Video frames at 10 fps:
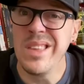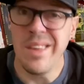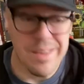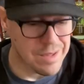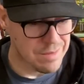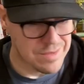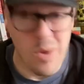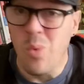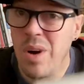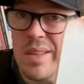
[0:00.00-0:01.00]
year, so
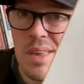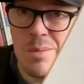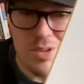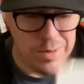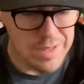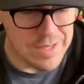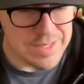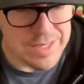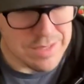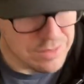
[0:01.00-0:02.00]
1 year between this
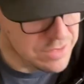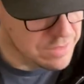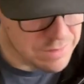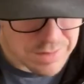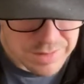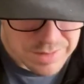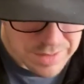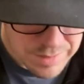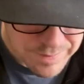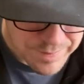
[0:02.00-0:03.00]
and Newton,
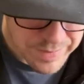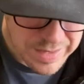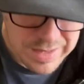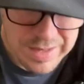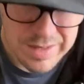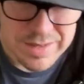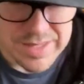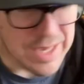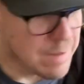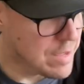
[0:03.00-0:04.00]
this
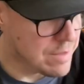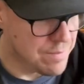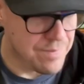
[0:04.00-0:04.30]
came out.